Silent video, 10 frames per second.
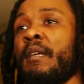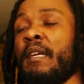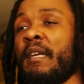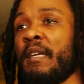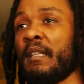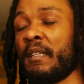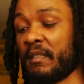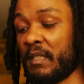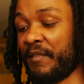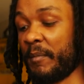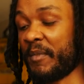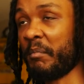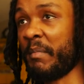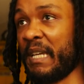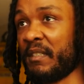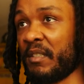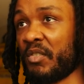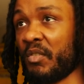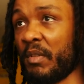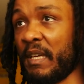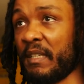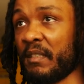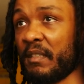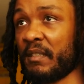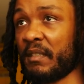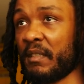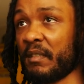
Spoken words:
And let's give them some basic shoelaces.